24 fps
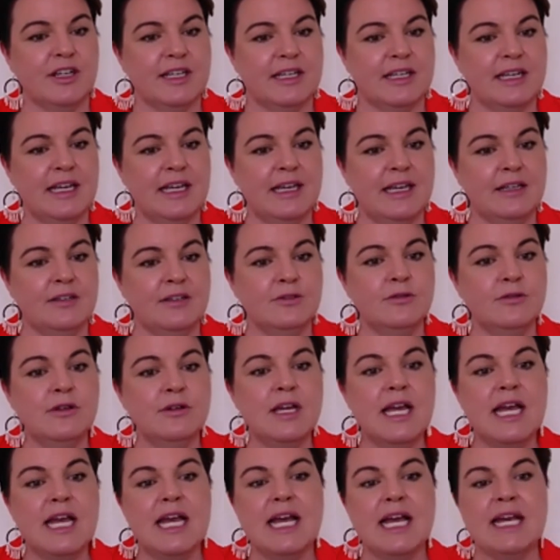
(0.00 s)
handle,
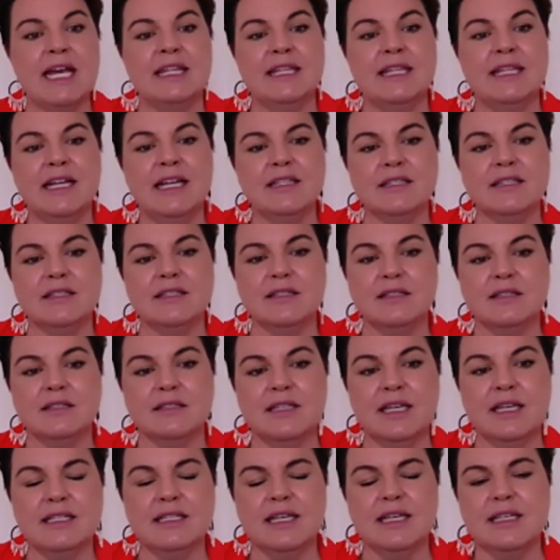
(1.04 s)
and that
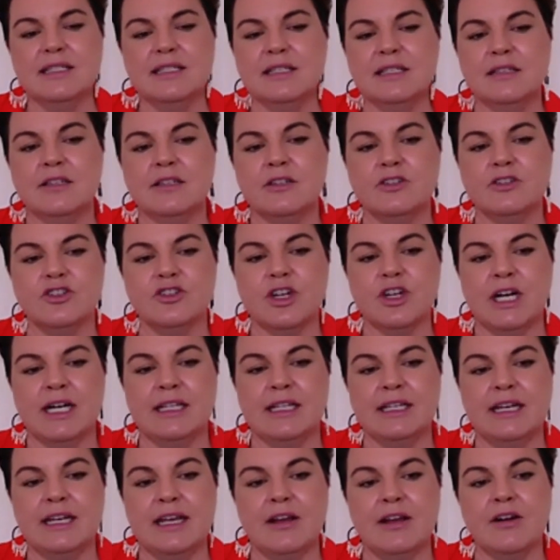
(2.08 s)
takes a lot of trial
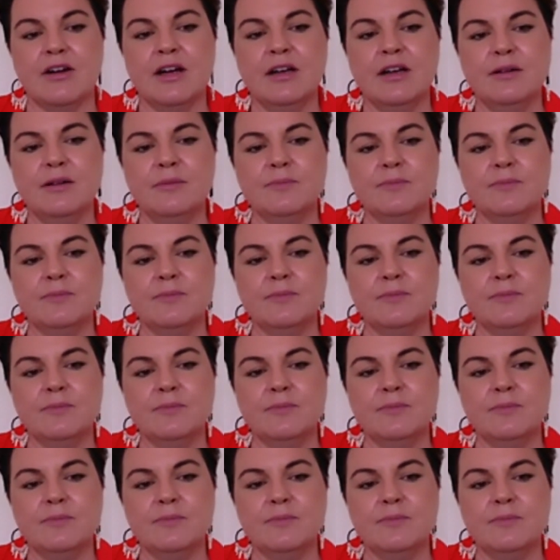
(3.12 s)
and error.